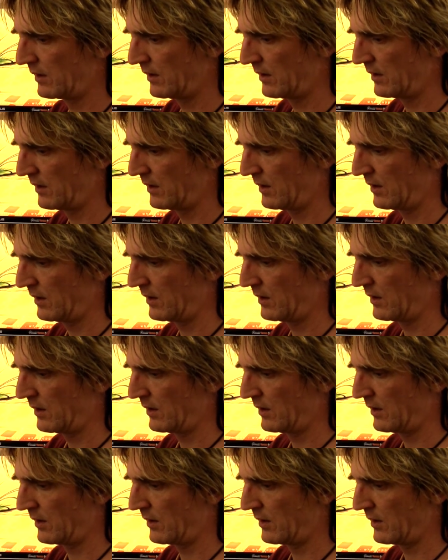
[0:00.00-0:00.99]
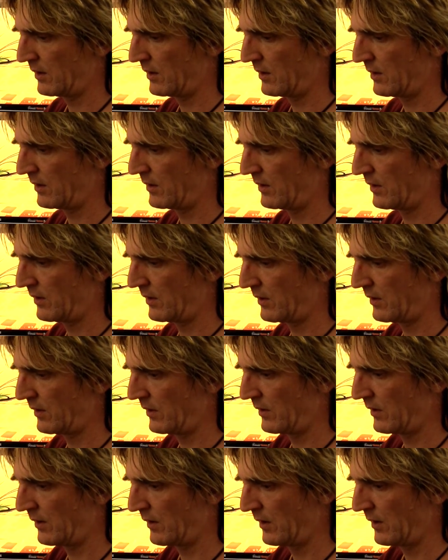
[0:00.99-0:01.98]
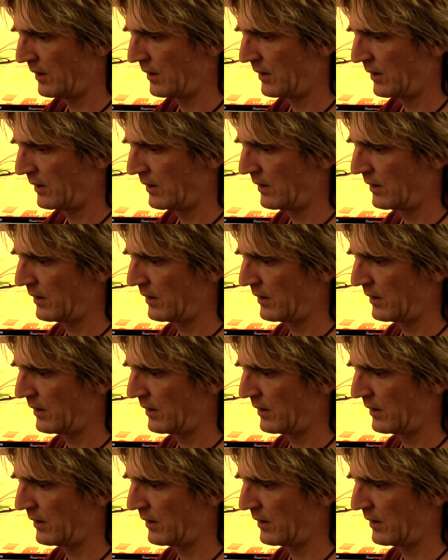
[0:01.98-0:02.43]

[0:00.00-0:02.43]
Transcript: No one is speaking in this clip.